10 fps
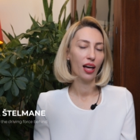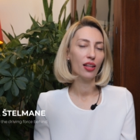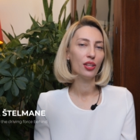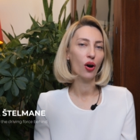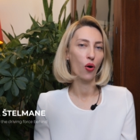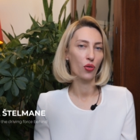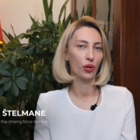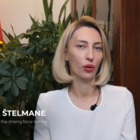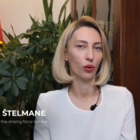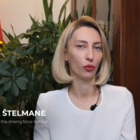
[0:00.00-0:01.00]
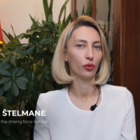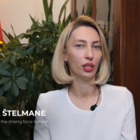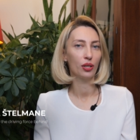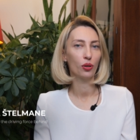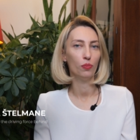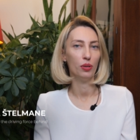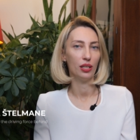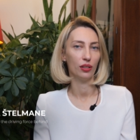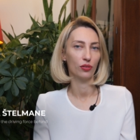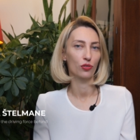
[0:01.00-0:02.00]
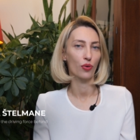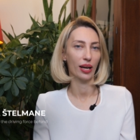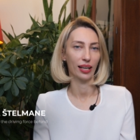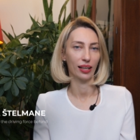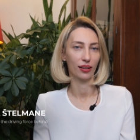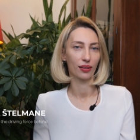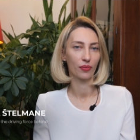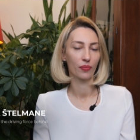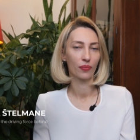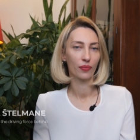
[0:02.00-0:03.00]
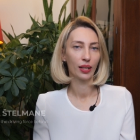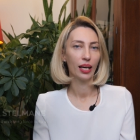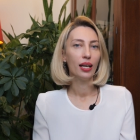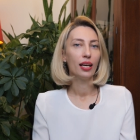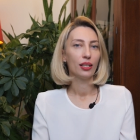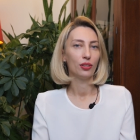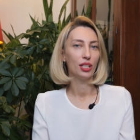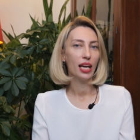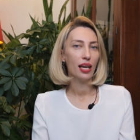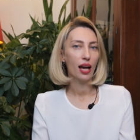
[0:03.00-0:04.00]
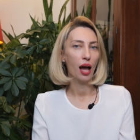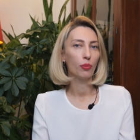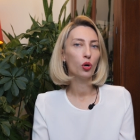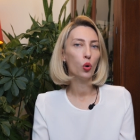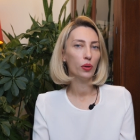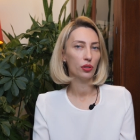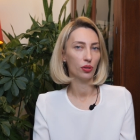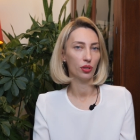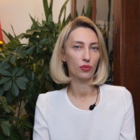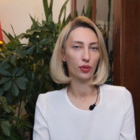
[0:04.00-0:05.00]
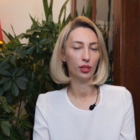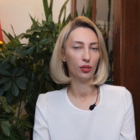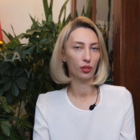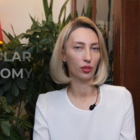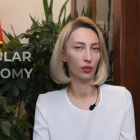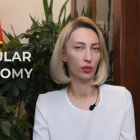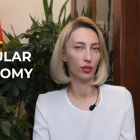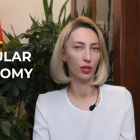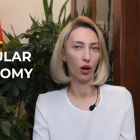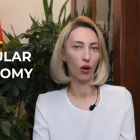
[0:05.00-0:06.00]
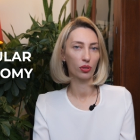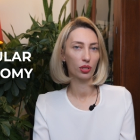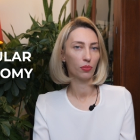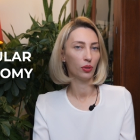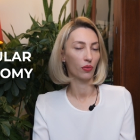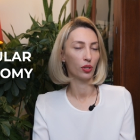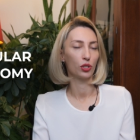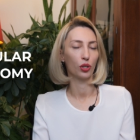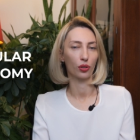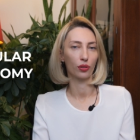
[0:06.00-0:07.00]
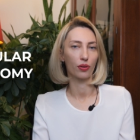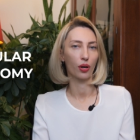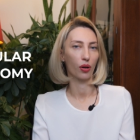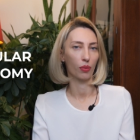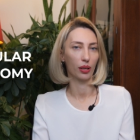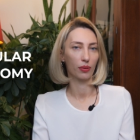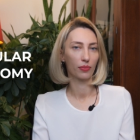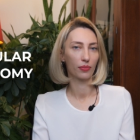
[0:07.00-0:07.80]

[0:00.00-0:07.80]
and the author of Eco-Being Training. Today, I'm going to introduce you to the concept of the circular economy.